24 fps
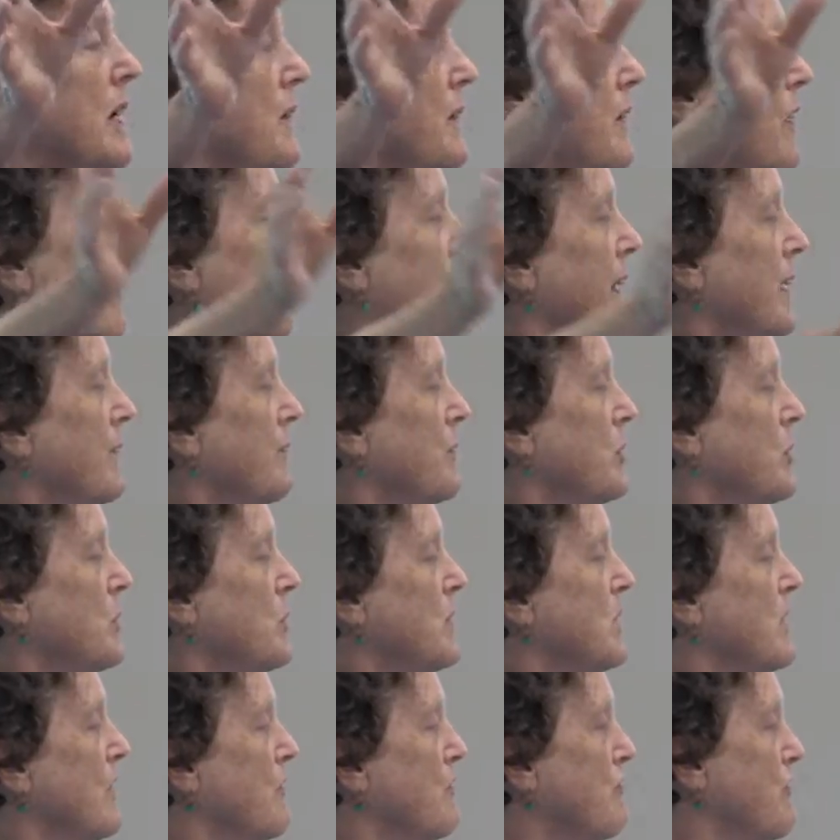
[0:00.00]
All they have to do
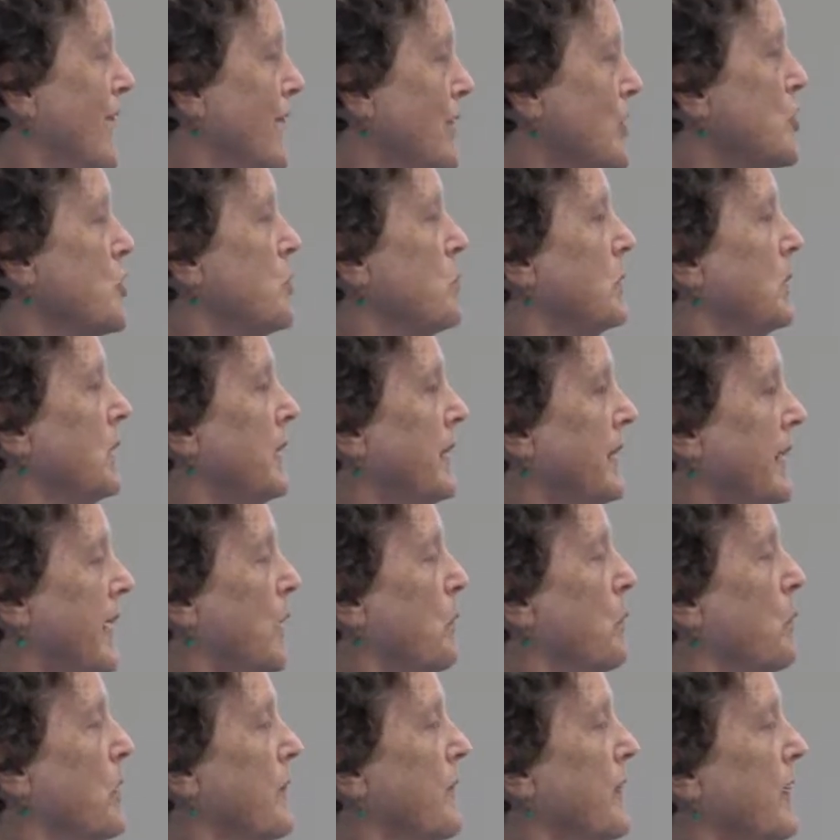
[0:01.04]
is eventually
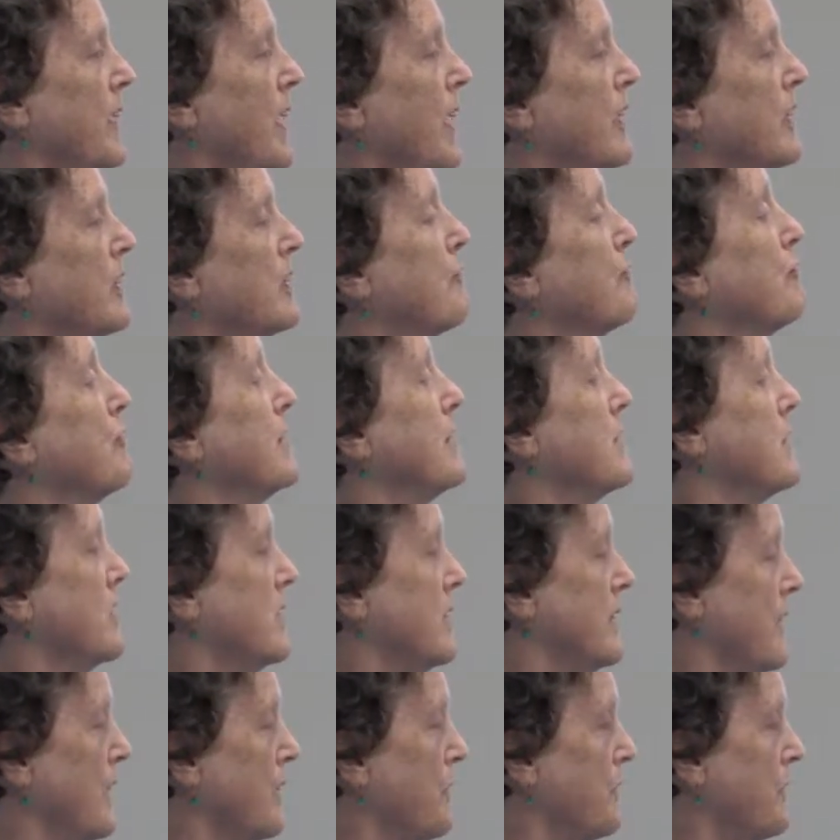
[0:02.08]
get where they're not going to freeze to
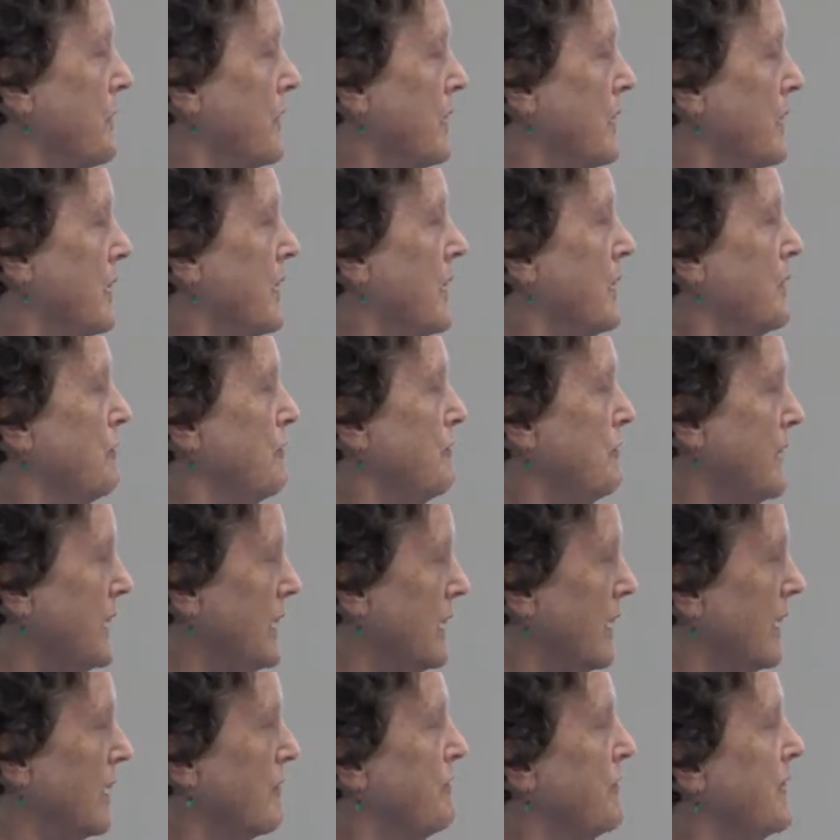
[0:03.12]
death and
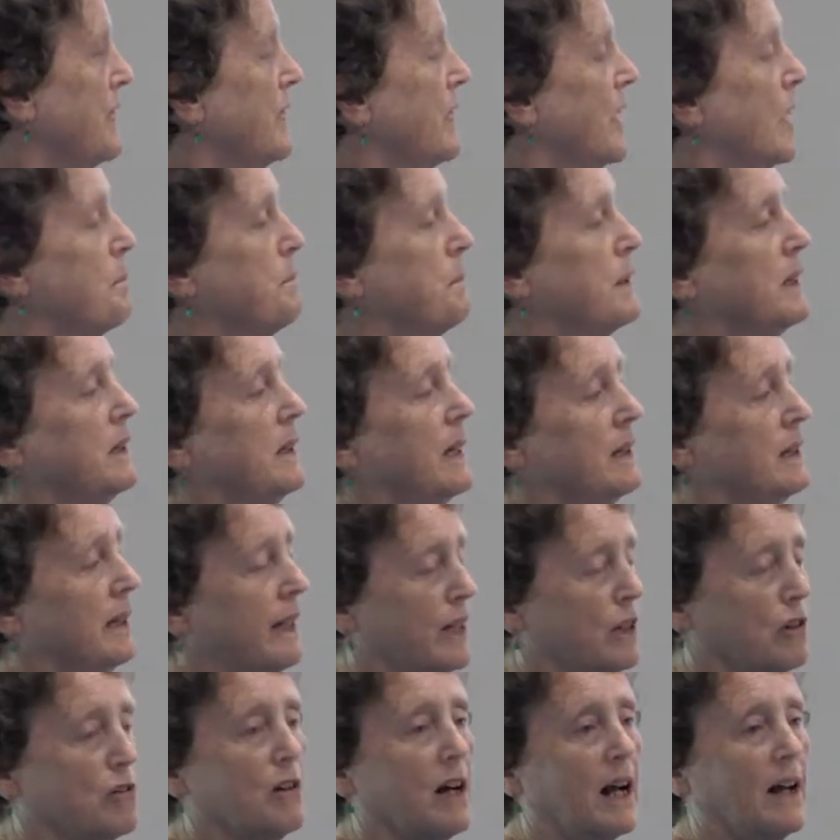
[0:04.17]
feed up, feed up, and then
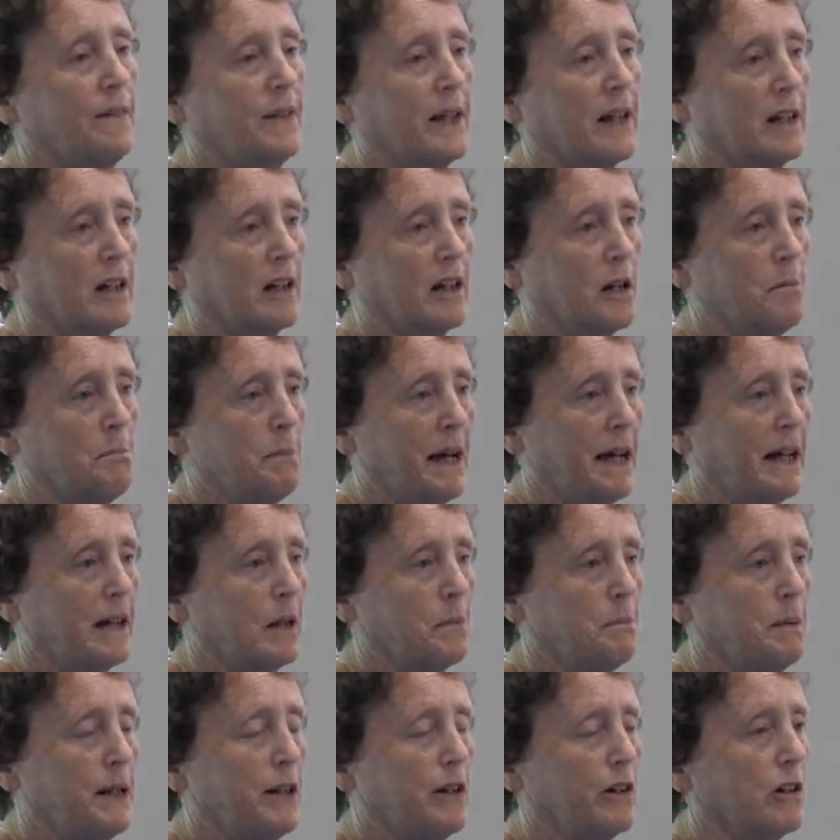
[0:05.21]
later on they can come back
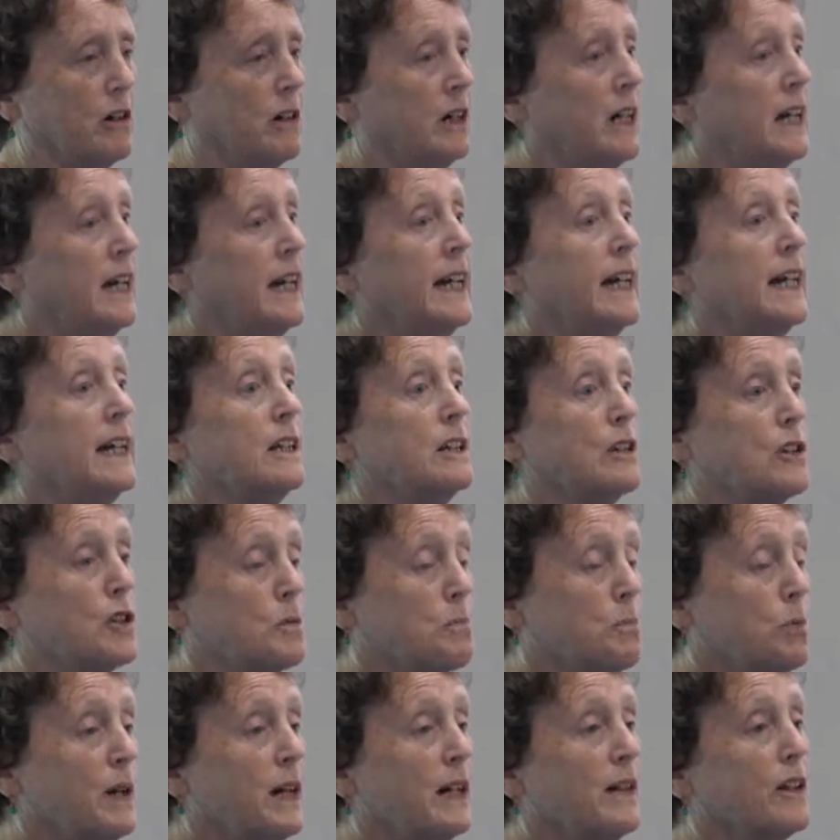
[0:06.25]
up here. In the
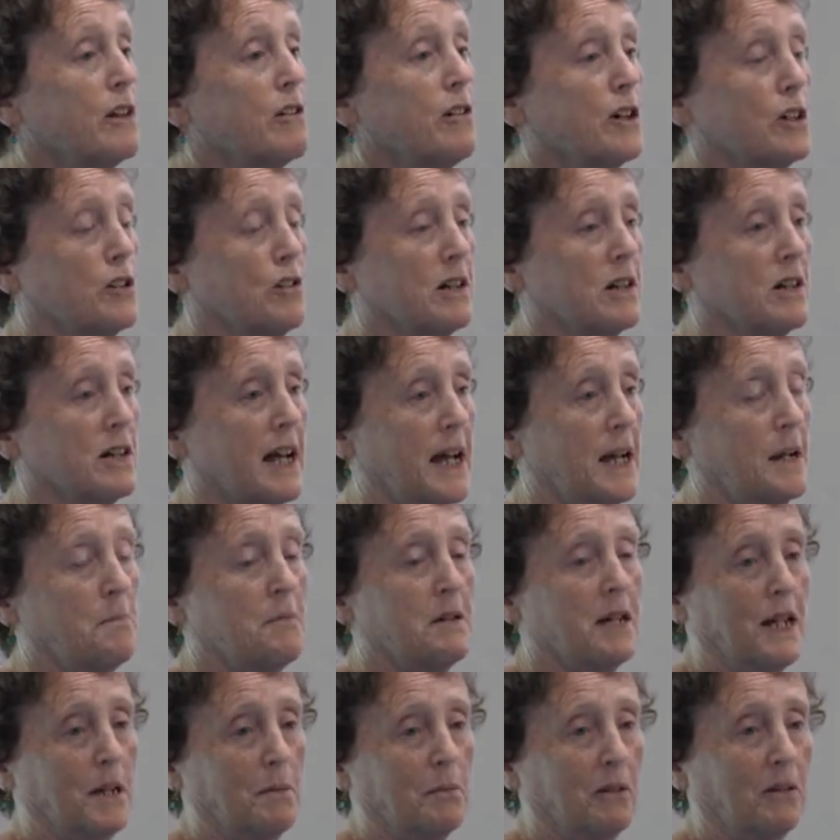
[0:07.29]
spring, they're under a
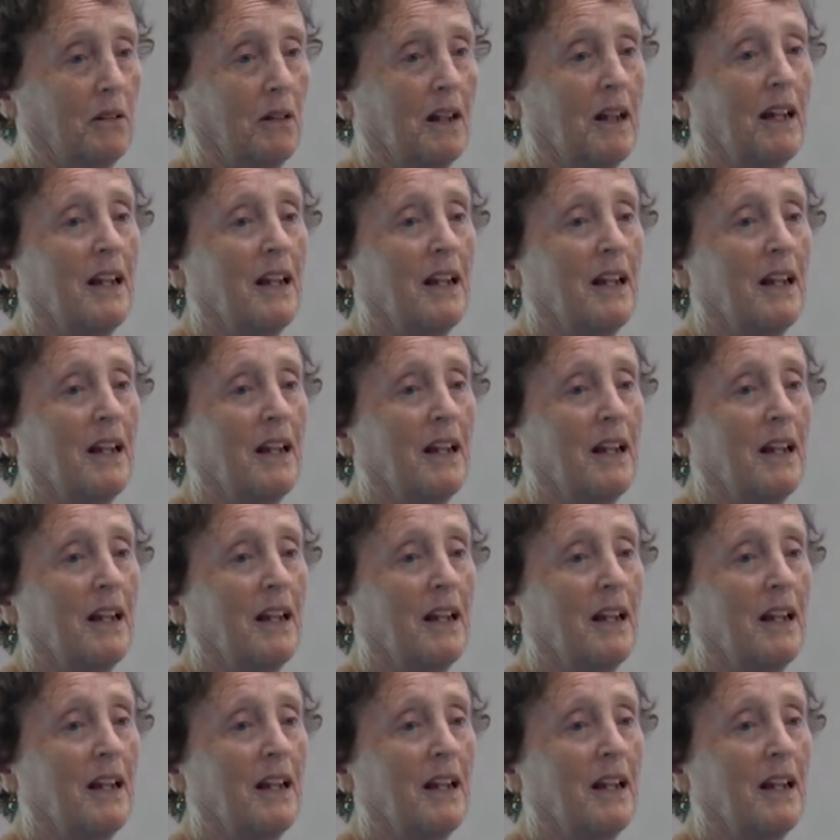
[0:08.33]
timetable.